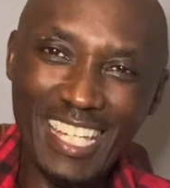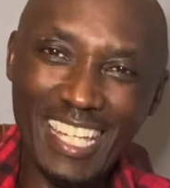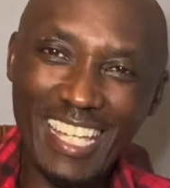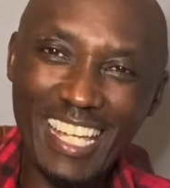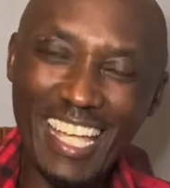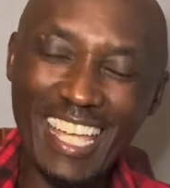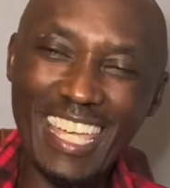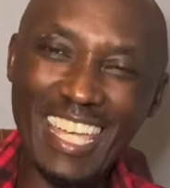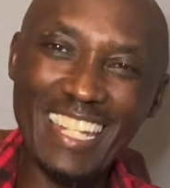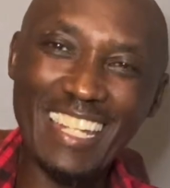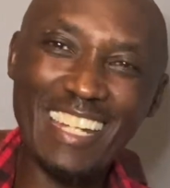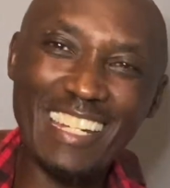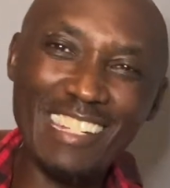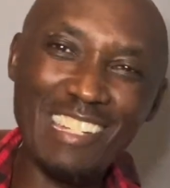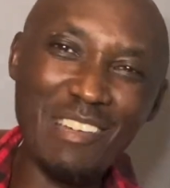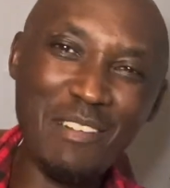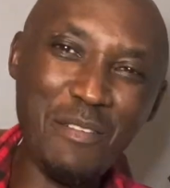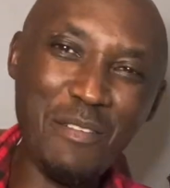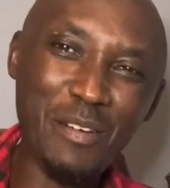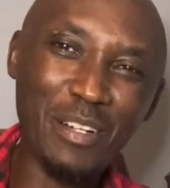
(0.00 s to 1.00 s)
Kennedy
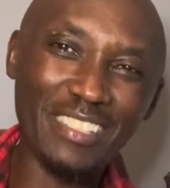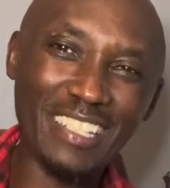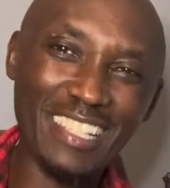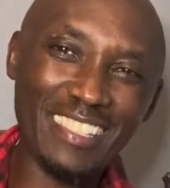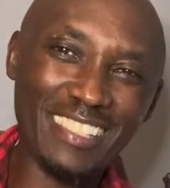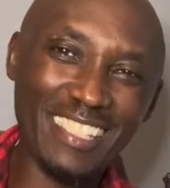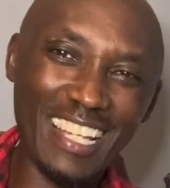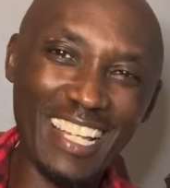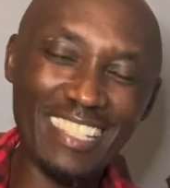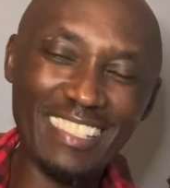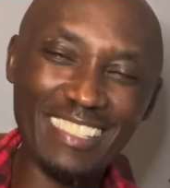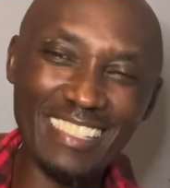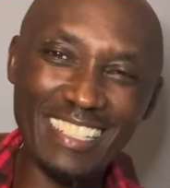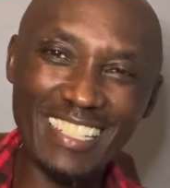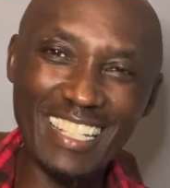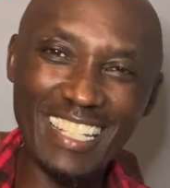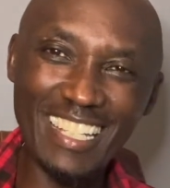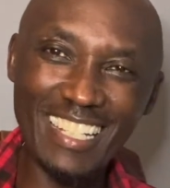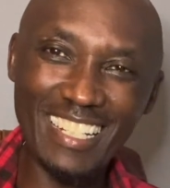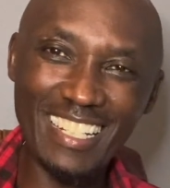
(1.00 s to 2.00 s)
was
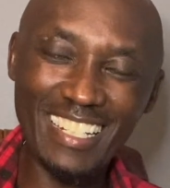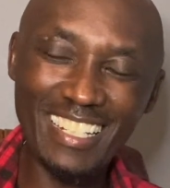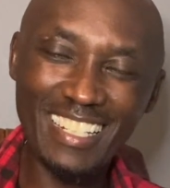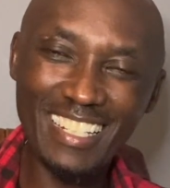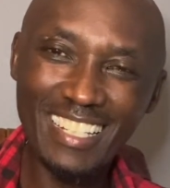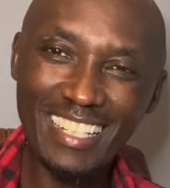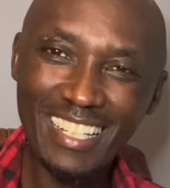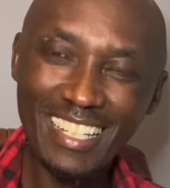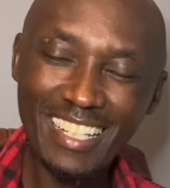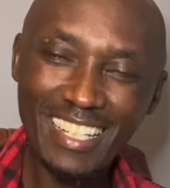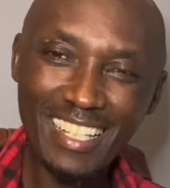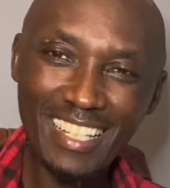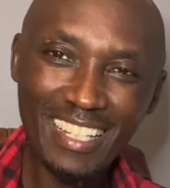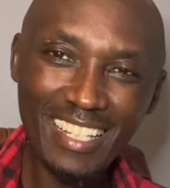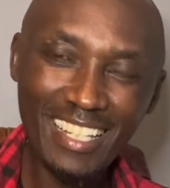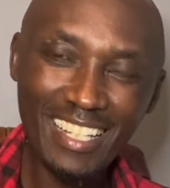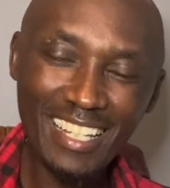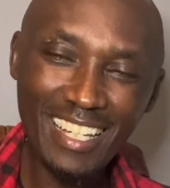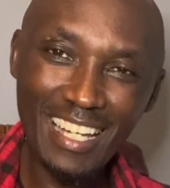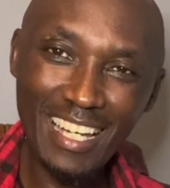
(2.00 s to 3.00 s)
assassinated.
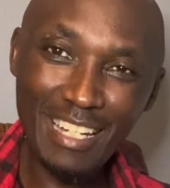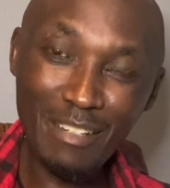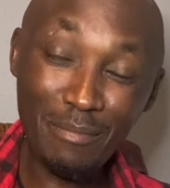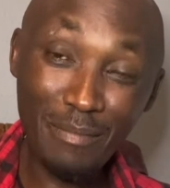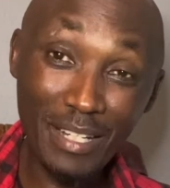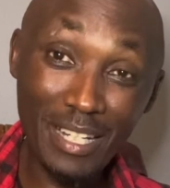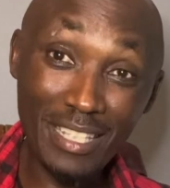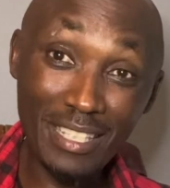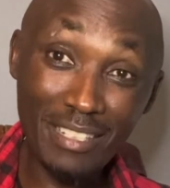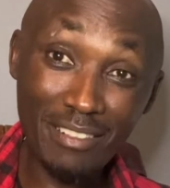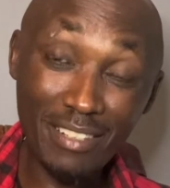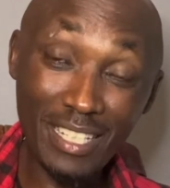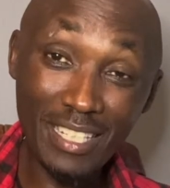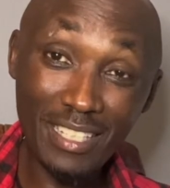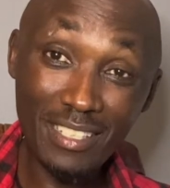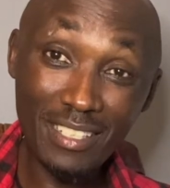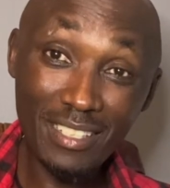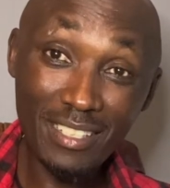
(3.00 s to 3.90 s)
And by the way,